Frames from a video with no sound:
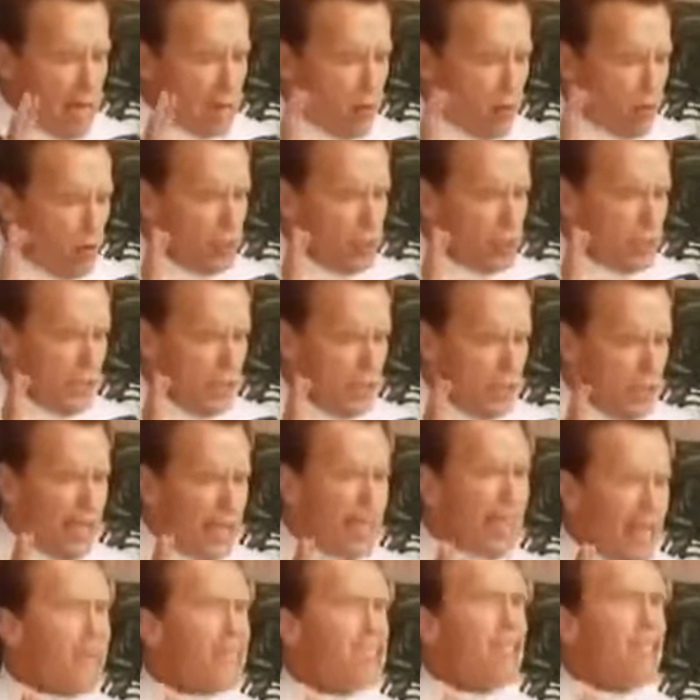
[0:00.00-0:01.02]

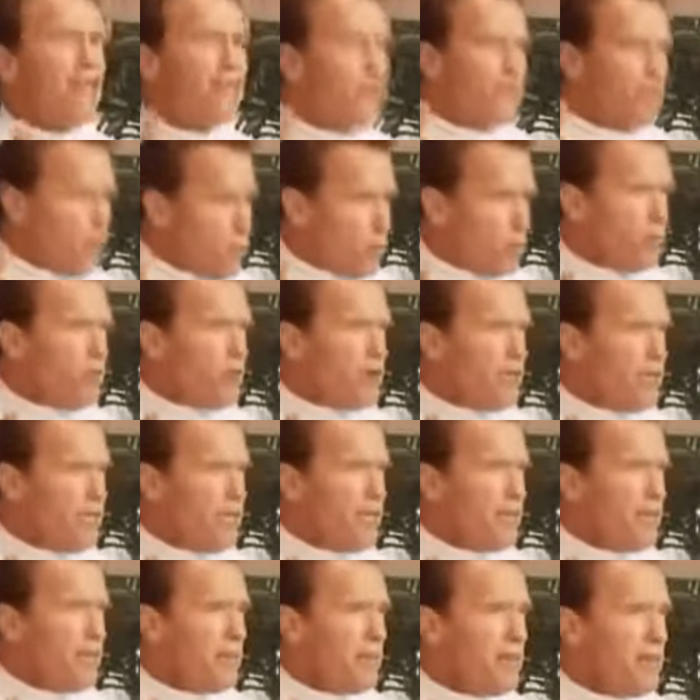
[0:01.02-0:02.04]
UCLA has a football
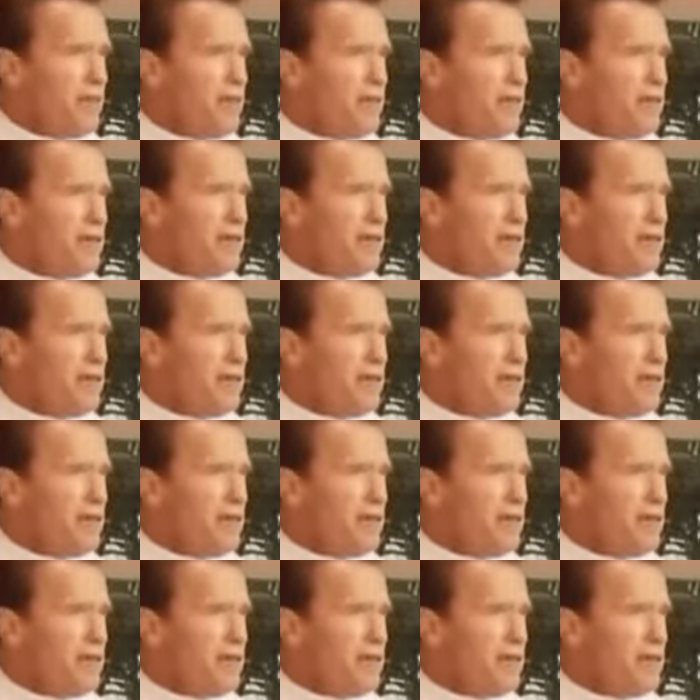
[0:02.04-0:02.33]
team?